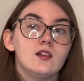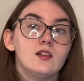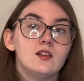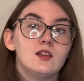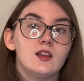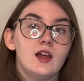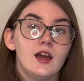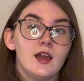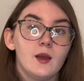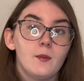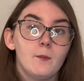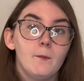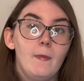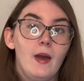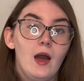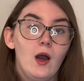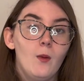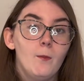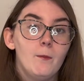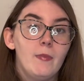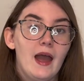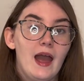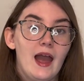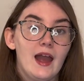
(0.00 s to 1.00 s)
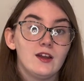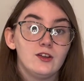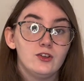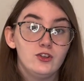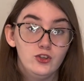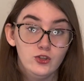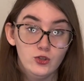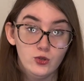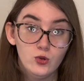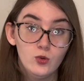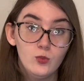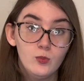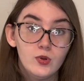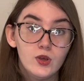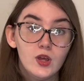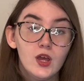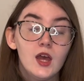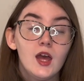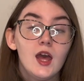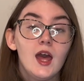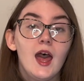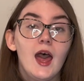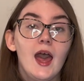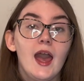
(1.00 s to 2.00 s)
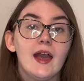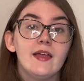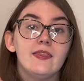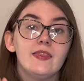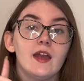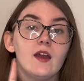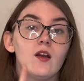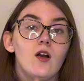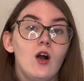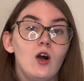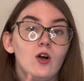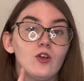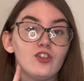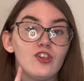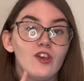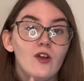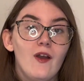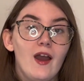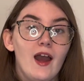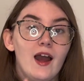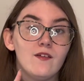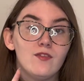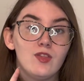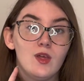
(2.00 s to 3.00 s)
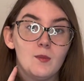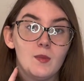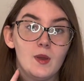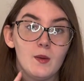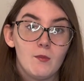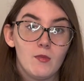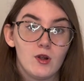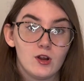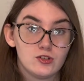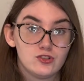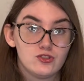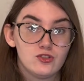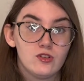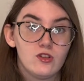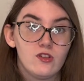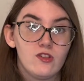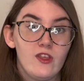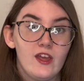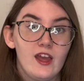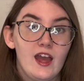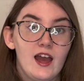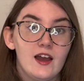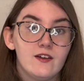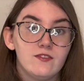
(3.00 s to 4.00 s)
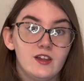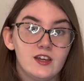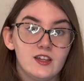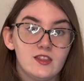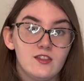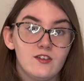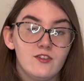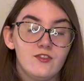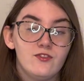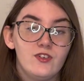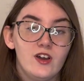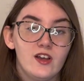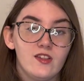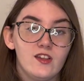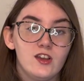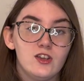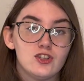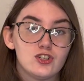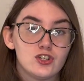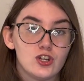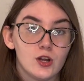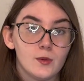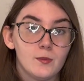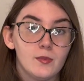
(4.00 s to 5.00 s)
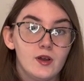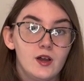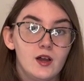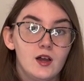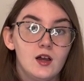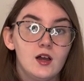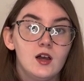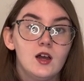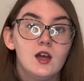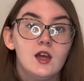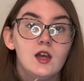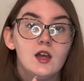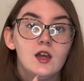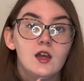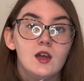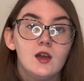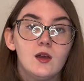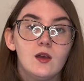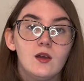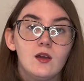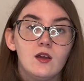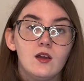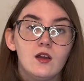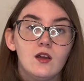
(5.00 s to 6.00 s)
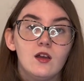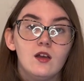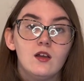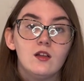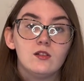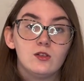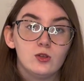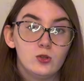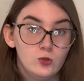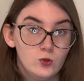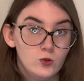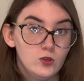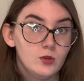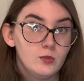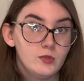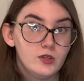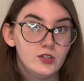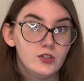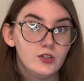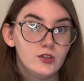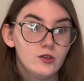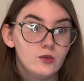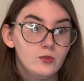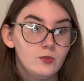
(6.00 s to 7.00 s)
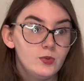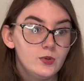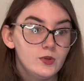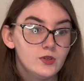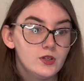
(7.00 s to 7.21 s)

like belt bag dupe and they also have them at marshall's they have like the fuzzy sherpa lululemon dupe